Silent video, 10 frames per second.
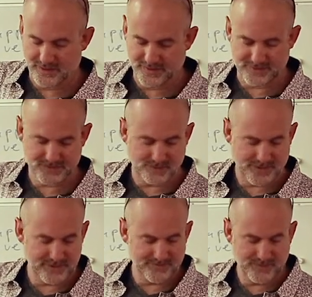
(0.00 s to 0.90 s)
And that's
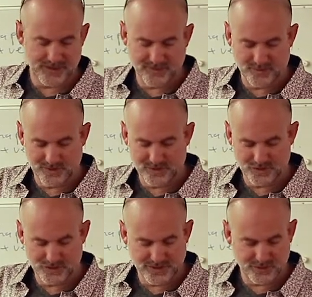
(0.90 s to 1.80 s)
great. And then we
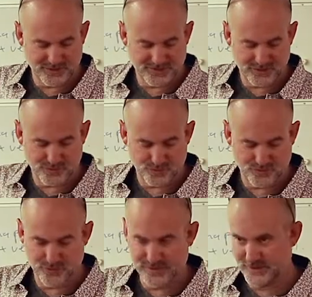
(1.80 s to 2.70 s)
can check your central
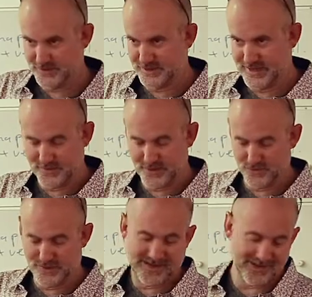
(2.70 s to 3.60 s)
meridian. So now we're going
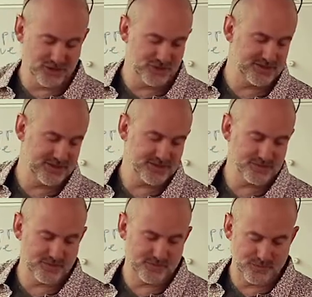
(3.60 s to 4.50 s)
to do an energy
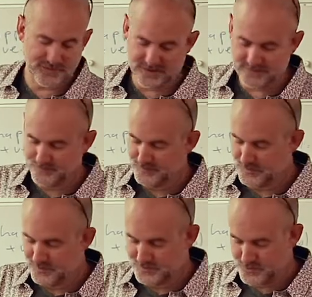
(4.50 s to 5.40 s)
test on the meridian.
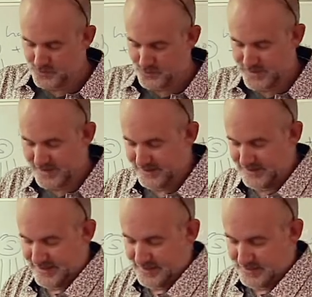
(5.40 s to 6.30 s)
So we'll run it
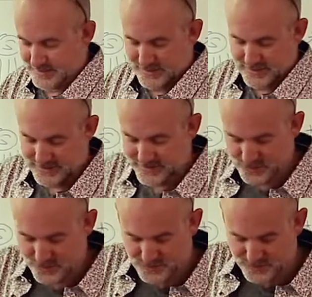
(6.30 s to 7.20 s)
down and that
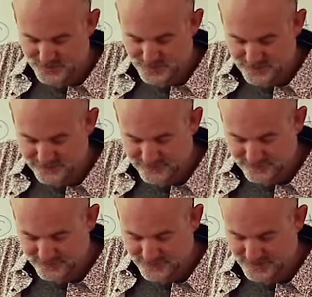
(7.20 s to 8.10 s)
should switch it off,
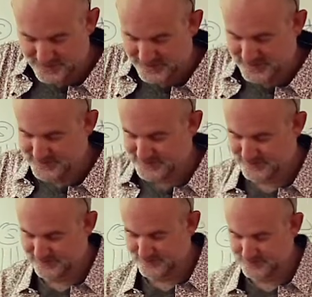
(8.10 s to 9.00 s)
and it does.
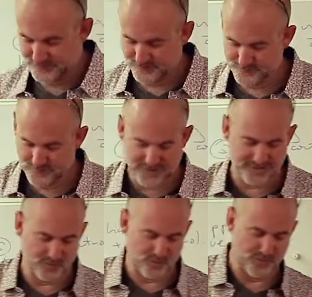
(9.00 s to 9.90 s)

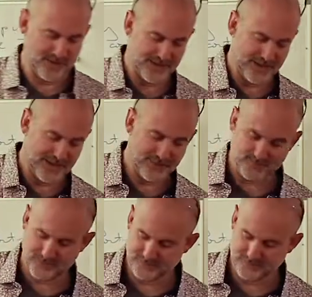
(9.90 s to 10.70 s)
And then we'll run it up,